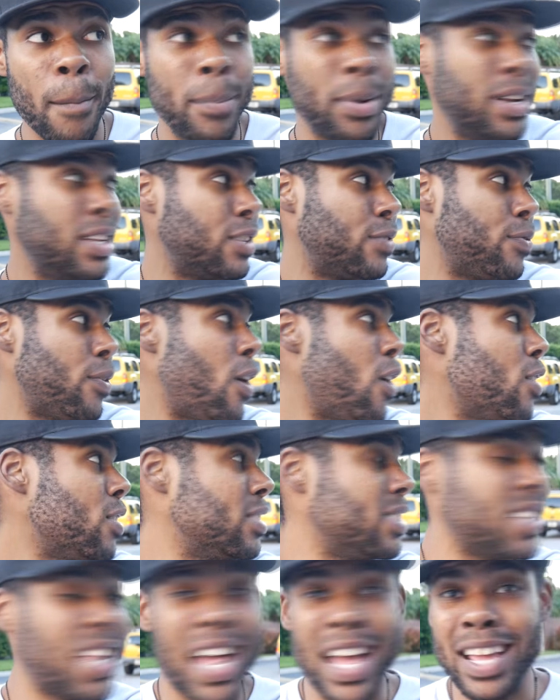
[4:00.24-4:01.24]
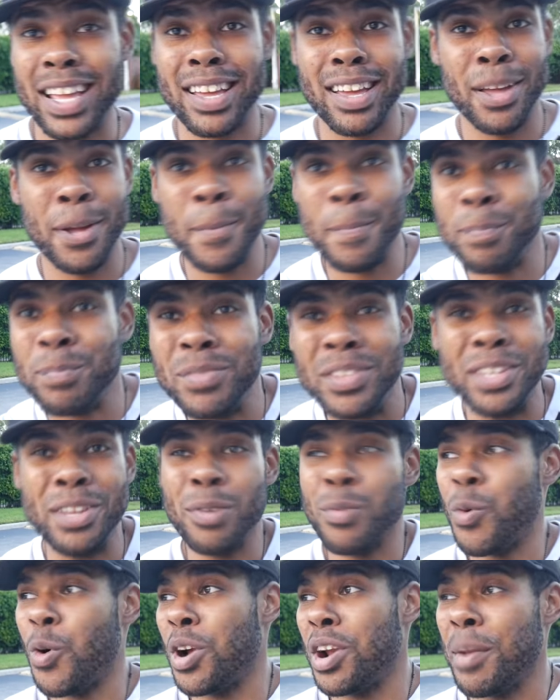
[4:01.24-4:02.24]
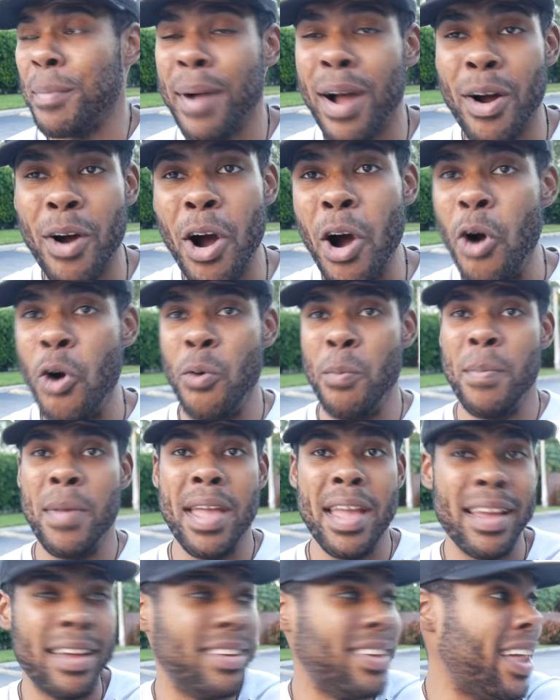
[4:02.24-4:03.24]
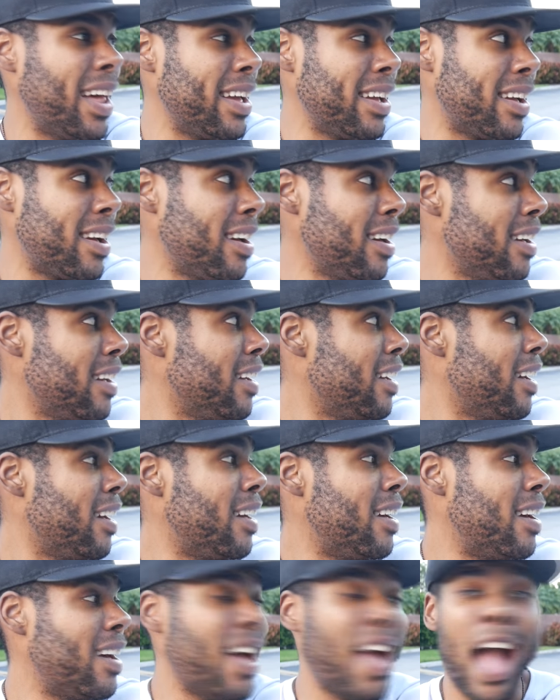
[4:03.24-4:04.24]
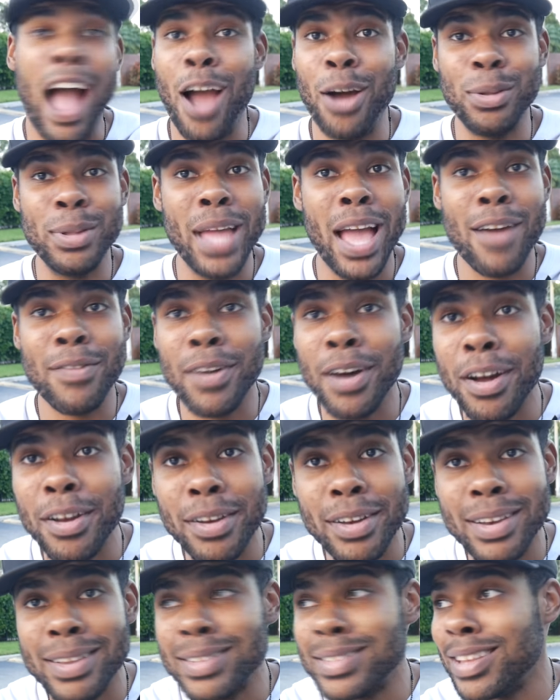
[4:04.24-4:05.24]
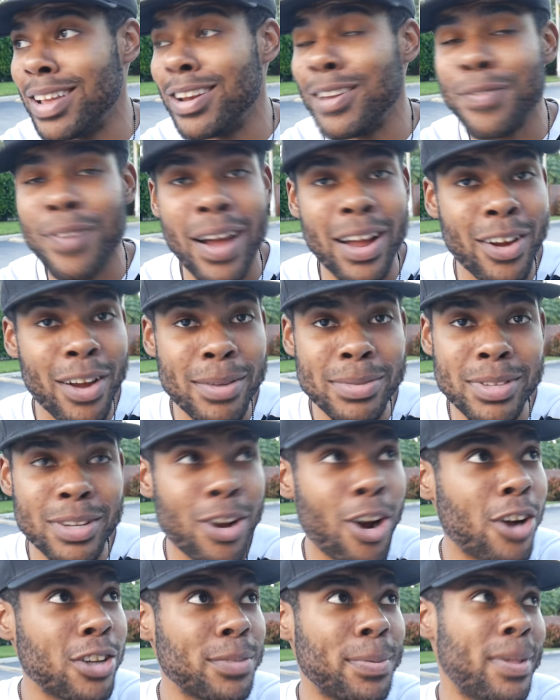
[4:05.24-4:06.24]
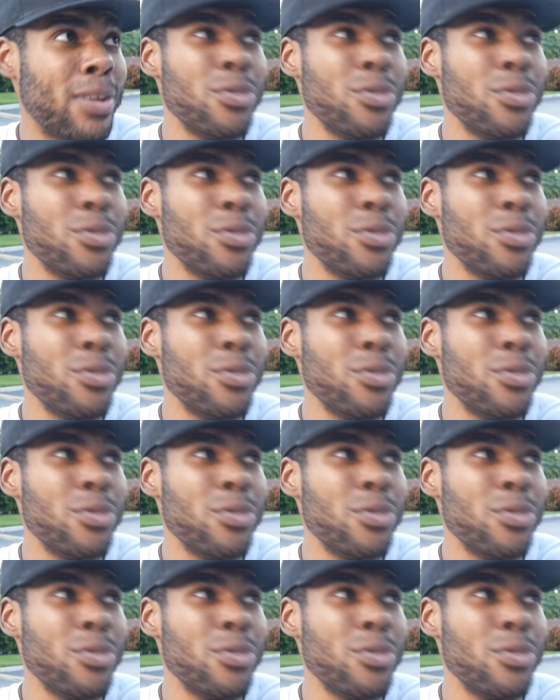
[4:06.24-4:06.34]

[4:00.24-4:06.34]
But as far as like, you're worried about, oh man, like, I only have 175 grams of carbs.